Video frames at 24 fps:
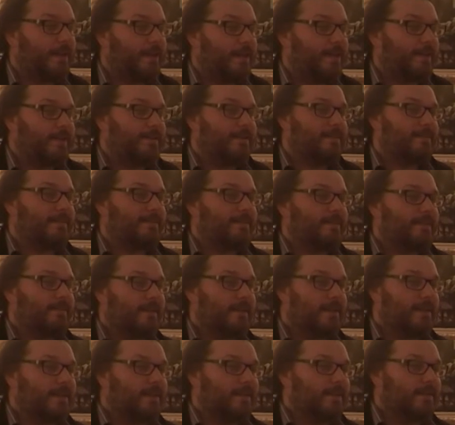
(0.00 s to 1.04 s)
and
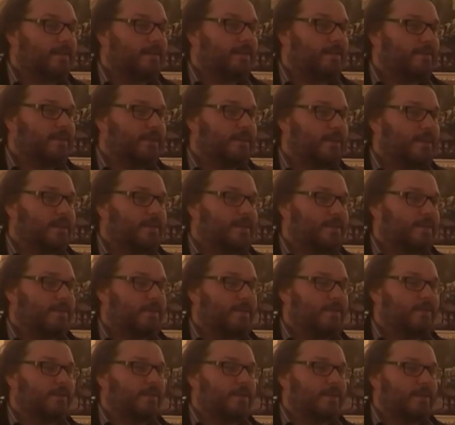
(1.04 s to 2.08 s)
they're living a
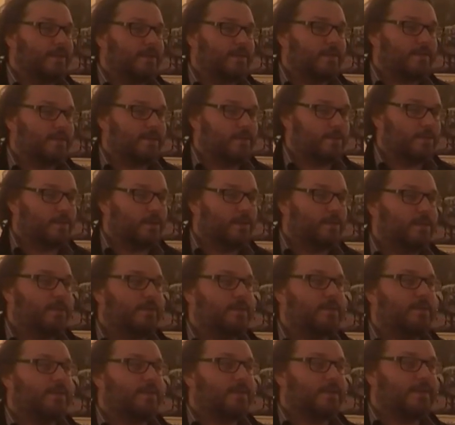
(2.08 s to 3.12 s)
sort of very
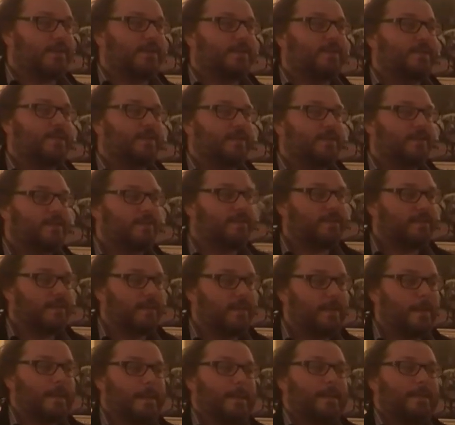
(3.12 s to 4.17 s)
suburban existence,